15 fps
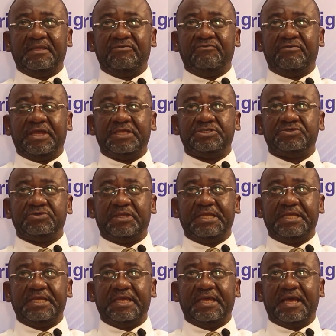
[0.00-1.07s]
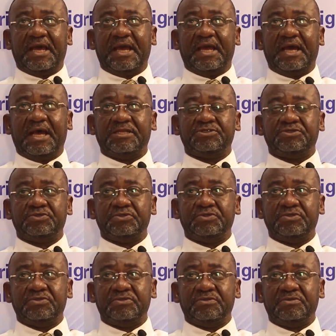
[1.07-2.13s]
eventually I had
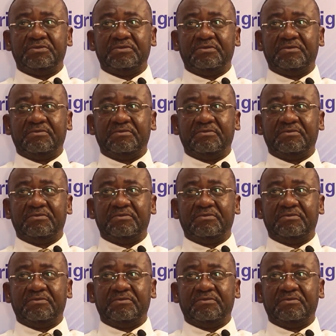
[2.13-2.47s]
to